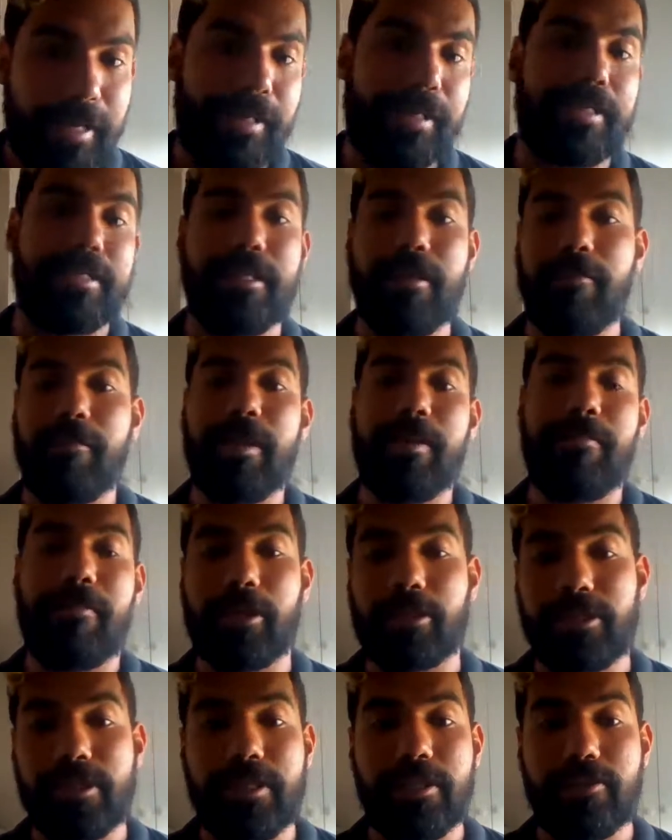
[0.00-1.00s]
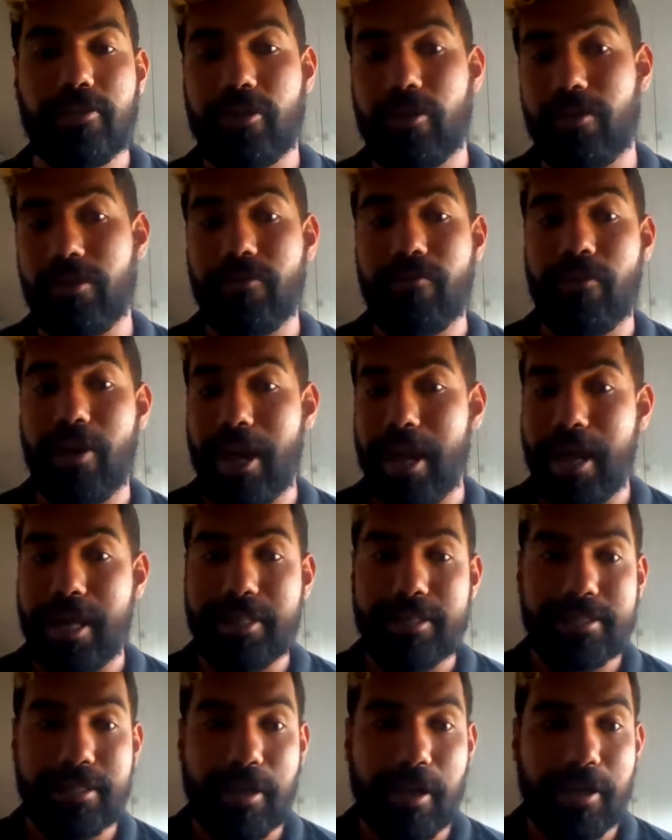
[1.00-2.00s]
The submit button is on the right hand
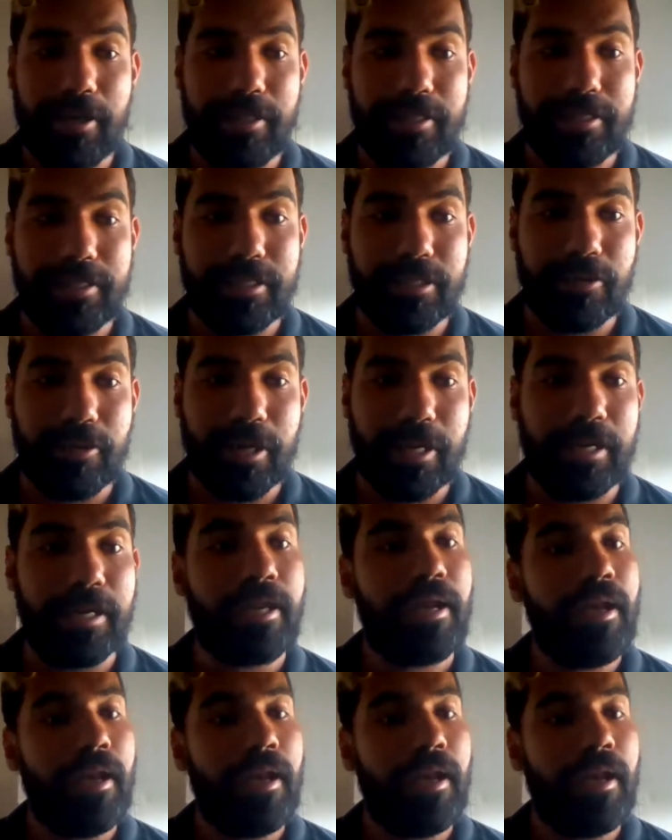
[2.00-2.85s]
side of the screen.